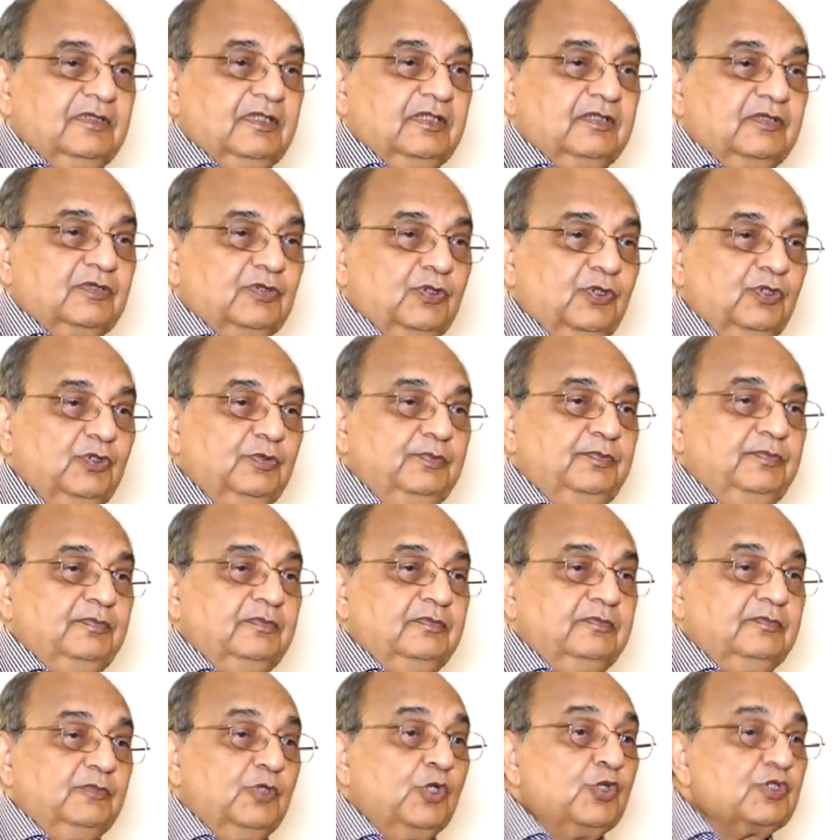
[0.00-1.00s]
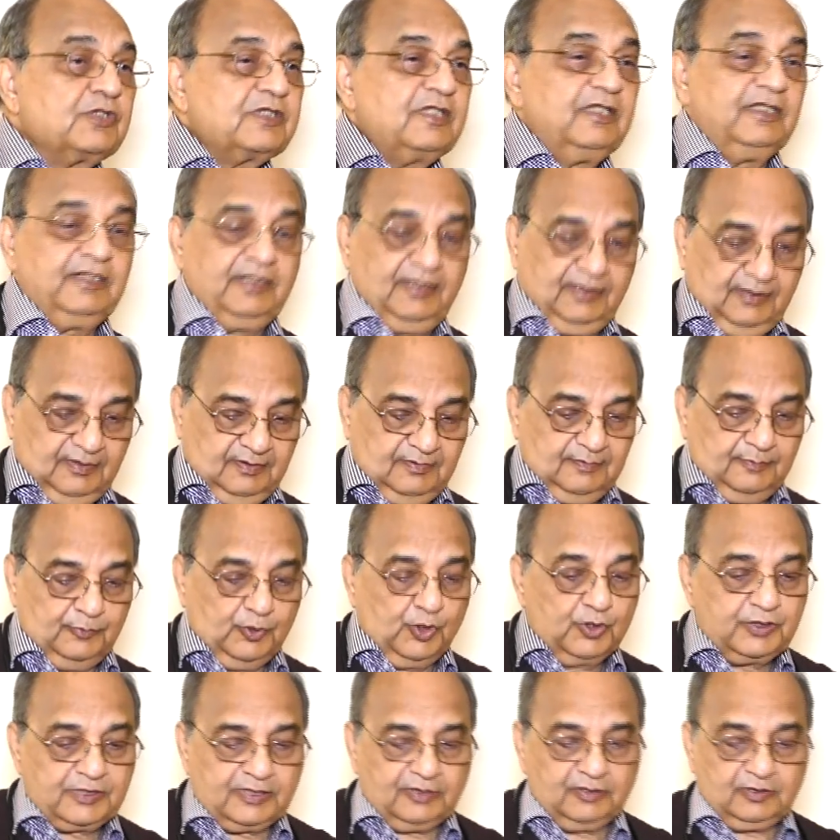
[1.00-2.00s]
So most of
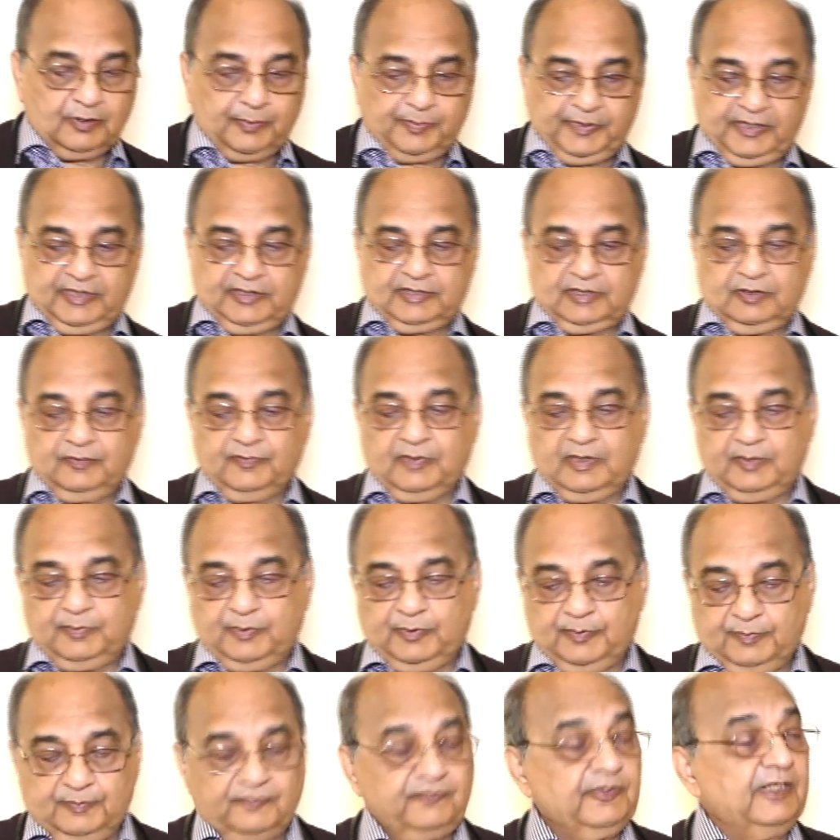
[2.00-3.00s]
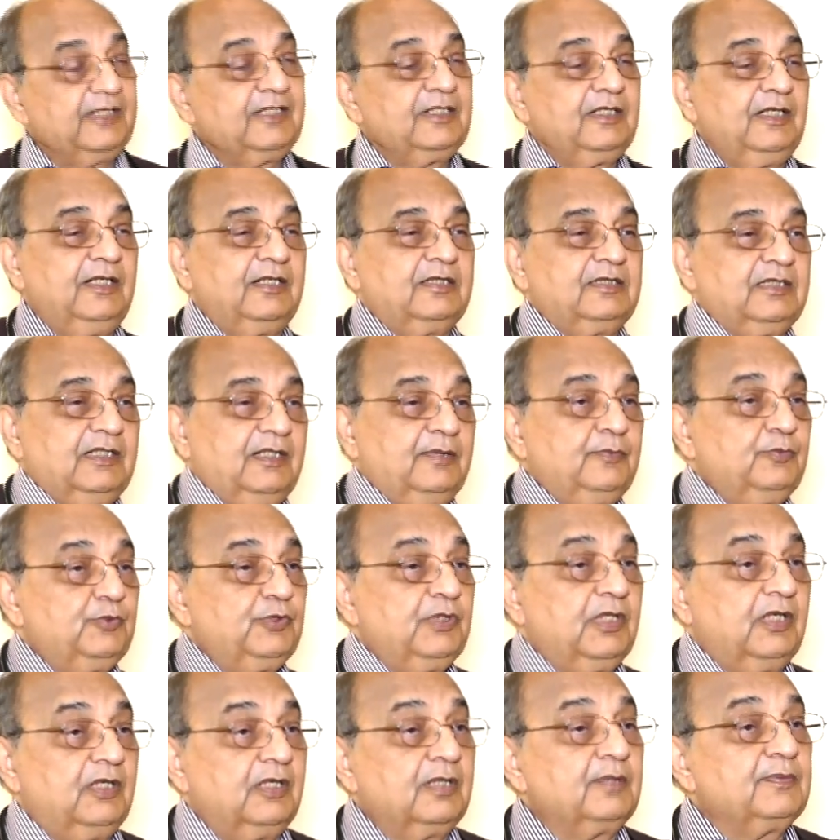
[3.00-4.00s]
the patients, when we ventilate them,
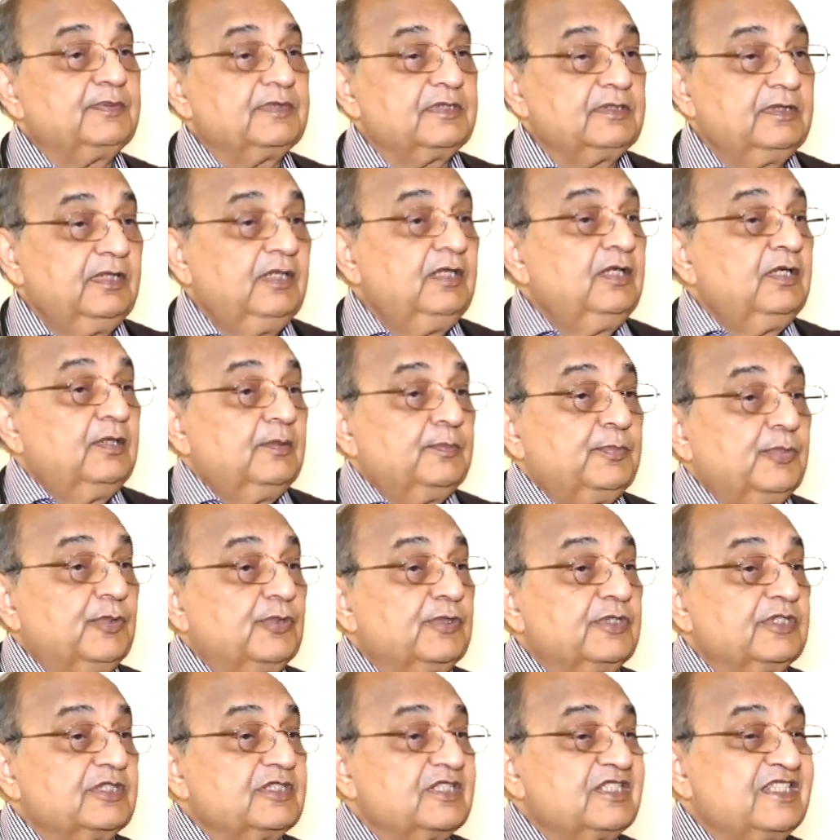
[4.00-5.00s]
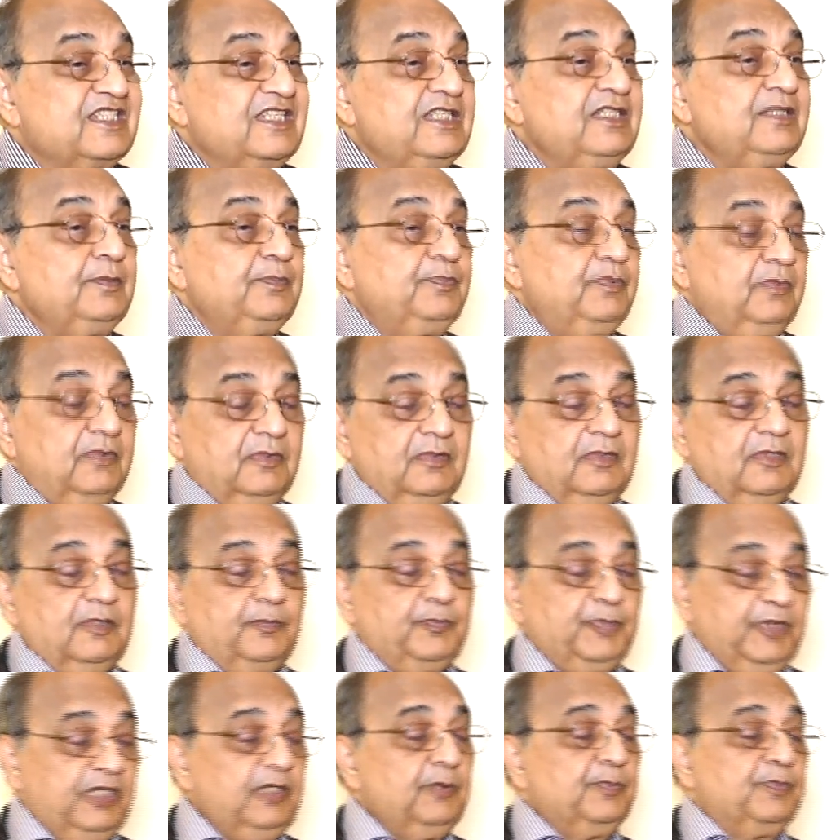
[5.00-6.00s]
we always put a
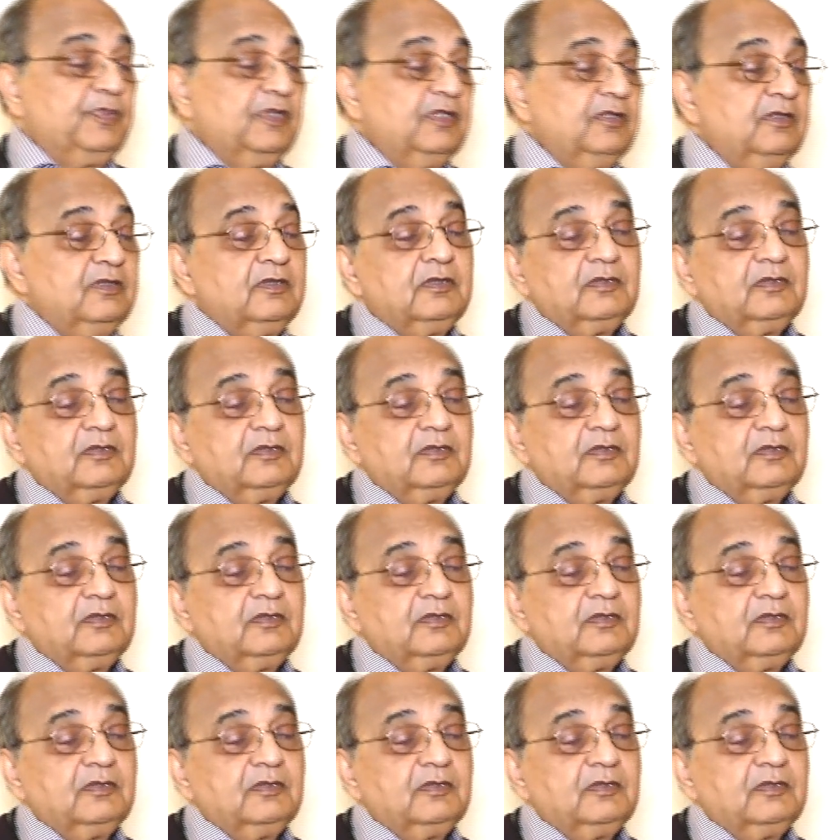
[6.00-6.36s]
PEEP,